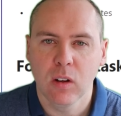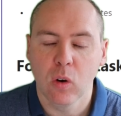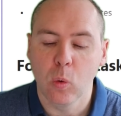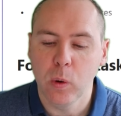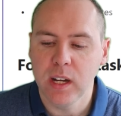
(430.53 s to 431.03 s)

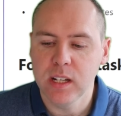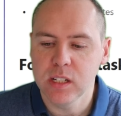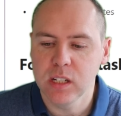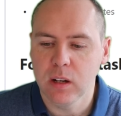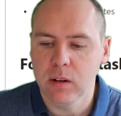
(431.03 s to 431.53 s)
All we need to
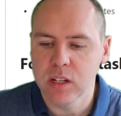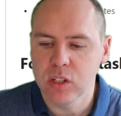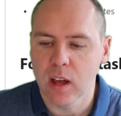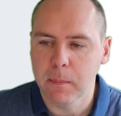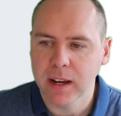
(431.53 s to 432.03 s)
do is
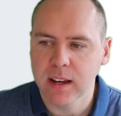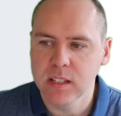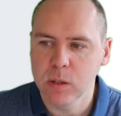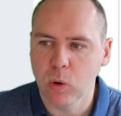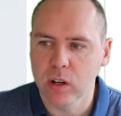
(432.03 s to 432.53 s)
go back
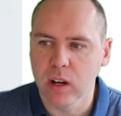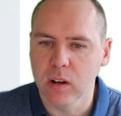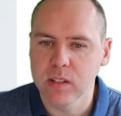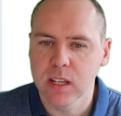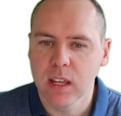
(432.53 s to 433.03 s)
into
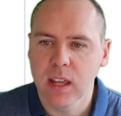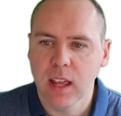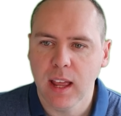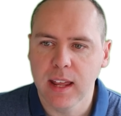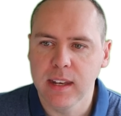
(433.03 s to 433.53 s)
OneNote
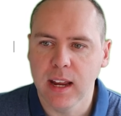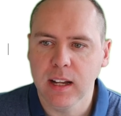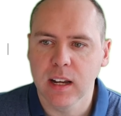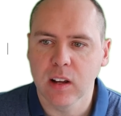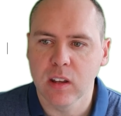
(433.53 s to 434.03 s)
and then
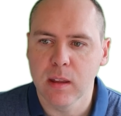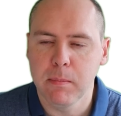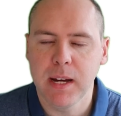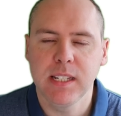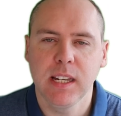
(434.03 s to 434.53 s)
click on the
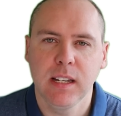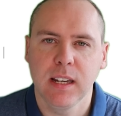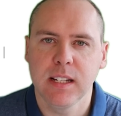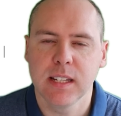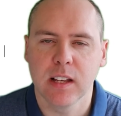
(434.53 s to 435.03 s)
meeting
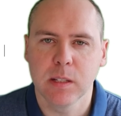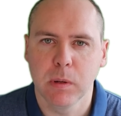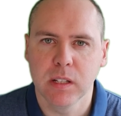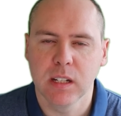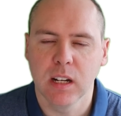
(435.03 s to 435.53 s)
details
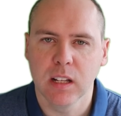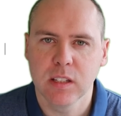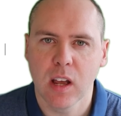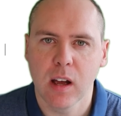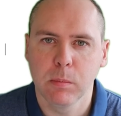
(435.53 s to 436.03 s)
button at the
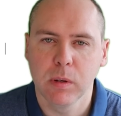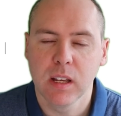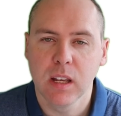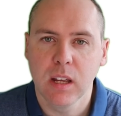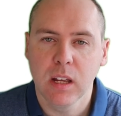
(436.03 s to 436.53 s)
top.
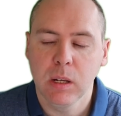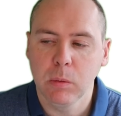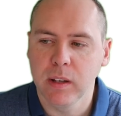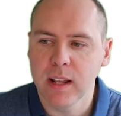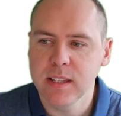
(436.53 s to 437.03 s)

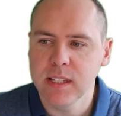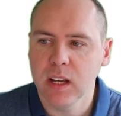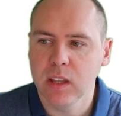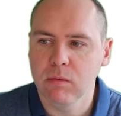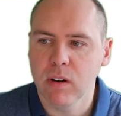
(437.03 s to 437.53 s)
We'll then see
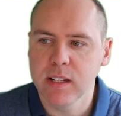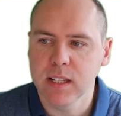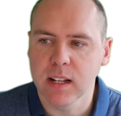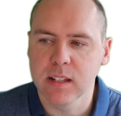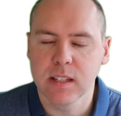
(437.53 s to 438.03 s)
on the right
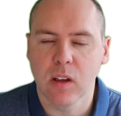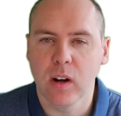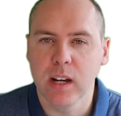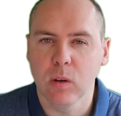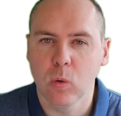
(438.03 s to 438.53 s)
hand
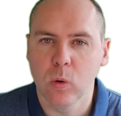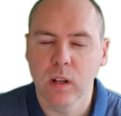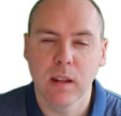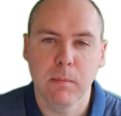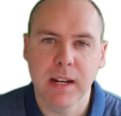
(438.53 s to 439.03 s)
side all of
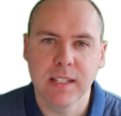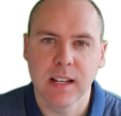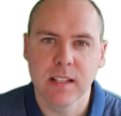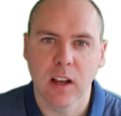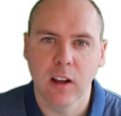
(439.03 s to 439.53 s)
the
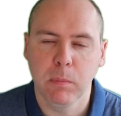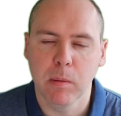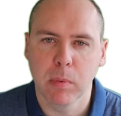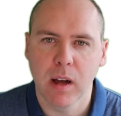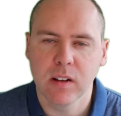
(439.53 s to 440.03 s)
meetings I've been
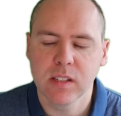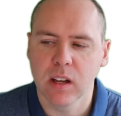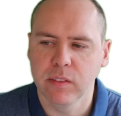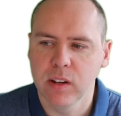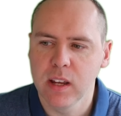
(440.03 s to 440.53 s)
part of